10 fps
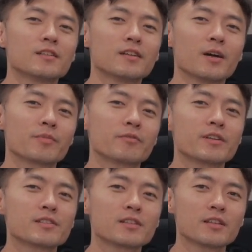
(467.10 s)
Happy
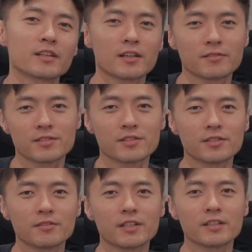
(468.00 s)
racing, and I'll see
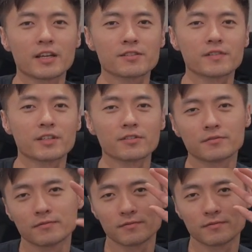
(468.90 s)
you in the next video.